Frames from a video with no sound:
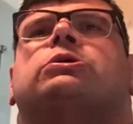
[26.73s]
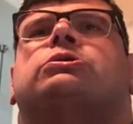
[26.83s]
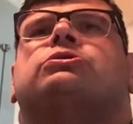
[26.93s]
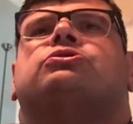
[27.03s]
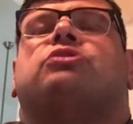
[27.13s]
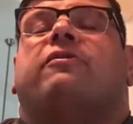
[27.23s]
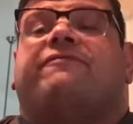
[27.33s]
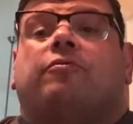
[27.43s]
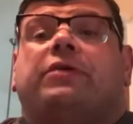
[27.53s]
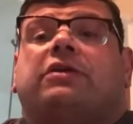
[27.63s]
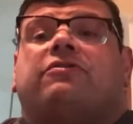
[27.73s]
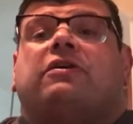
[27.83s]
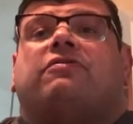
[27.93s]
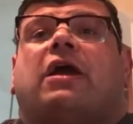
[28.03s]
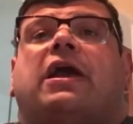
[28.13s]
So for week
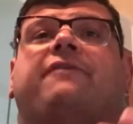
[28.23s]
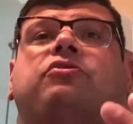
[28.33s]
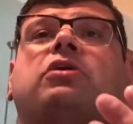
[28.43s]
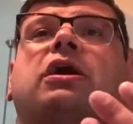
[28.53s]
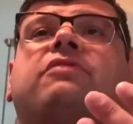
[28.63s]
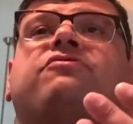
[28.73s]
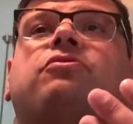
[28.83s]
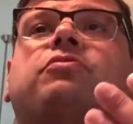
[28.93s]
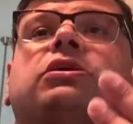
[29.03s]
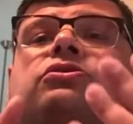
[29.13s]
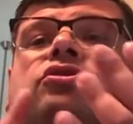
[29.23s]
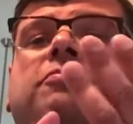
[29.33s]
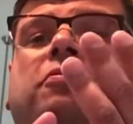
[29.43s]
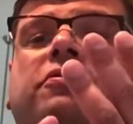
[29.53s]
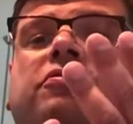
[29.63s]
6, I have you guys doing
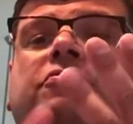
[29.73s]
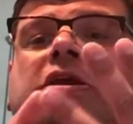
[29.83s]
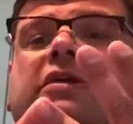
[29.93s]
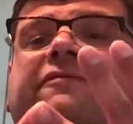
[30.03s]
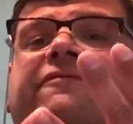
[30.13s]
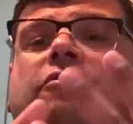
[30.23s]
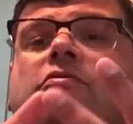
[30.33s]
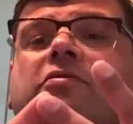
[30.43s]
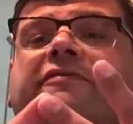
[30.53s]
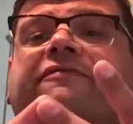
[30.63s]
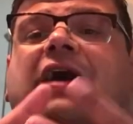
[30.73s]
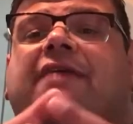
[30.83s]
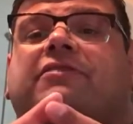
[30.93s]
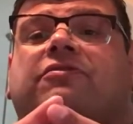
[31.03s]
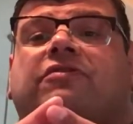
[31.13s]
2.3, 4,
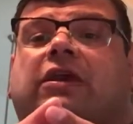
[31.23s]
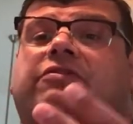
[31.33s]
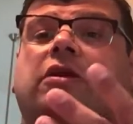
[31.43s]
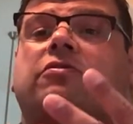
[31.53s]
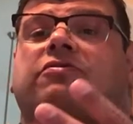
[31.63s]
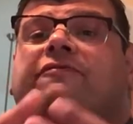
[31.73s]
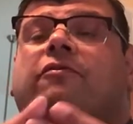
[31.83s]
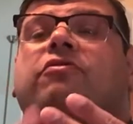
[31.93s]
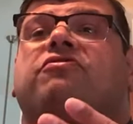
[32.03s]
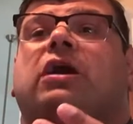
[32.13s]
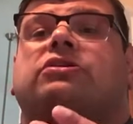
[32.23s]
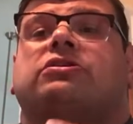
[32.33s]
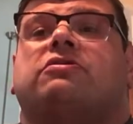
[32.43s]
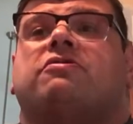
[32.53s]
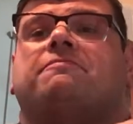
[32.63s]
5, and 6. I know it's 4
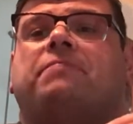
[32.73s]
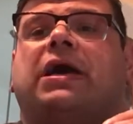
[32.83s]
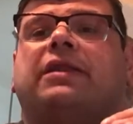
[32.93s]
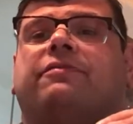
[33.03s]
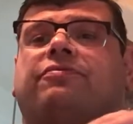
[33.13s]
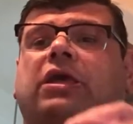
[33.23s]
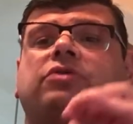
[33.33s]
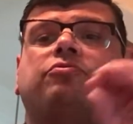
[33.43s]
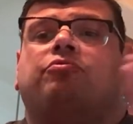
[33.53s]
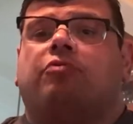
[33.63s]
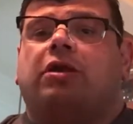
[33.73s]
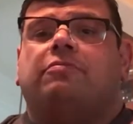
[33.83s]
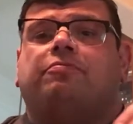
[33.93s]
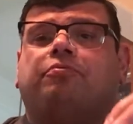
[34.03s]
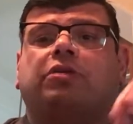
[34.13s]
sections, but they
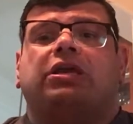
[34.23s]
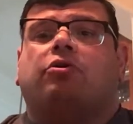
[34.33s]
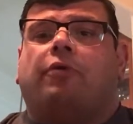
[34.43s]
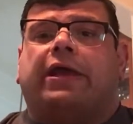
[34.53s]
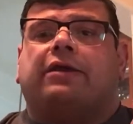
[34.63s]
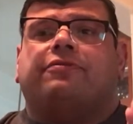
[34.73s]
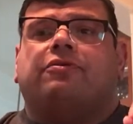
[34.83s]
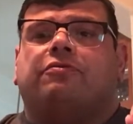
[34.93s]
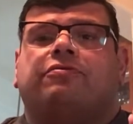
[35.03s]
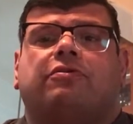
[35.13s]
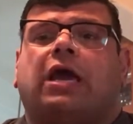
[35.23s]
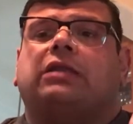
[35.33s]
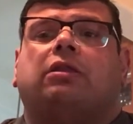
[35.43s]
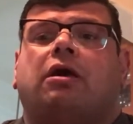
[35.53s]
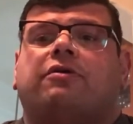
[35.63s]
run pretty quick. They're
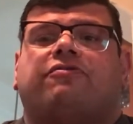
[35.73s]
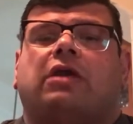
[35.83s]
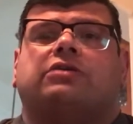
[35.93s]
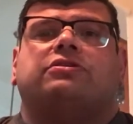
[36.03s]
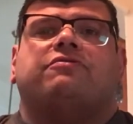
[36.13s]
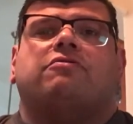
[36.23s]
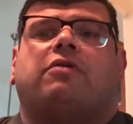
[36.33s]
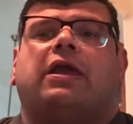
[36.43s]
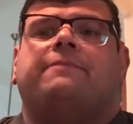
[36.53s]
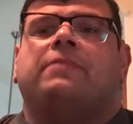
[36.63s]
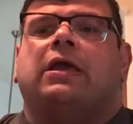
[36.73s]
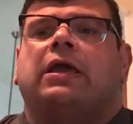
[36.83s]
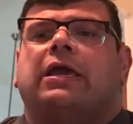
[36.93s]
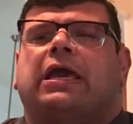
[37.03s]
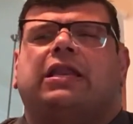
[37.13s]
not long sections, okay?
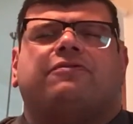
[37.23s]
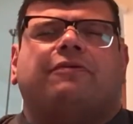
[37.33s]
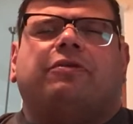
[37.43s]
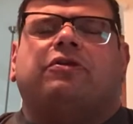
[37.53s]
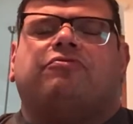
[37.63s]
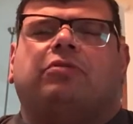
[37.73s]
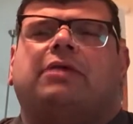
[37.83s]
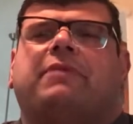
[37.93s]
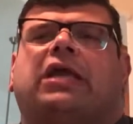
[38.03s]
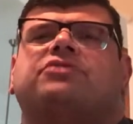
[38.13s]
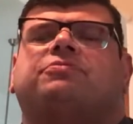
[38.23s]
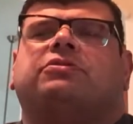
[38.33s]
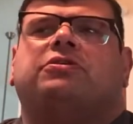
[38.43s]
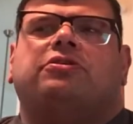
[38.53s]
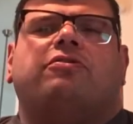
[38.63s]
And it's something that's really
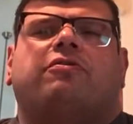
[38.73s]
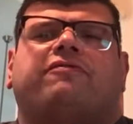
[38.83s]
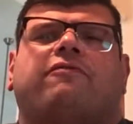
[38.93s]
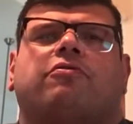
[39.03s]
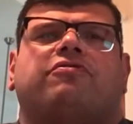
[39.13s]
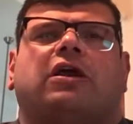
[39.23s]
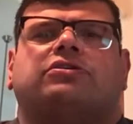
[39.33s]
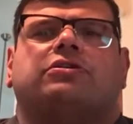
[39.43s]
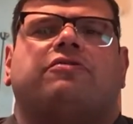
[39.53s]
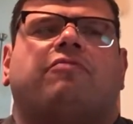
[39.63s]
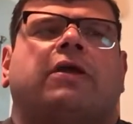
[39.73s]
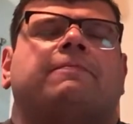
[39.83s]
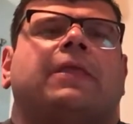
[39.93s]
manageable to do those 4 sections, right?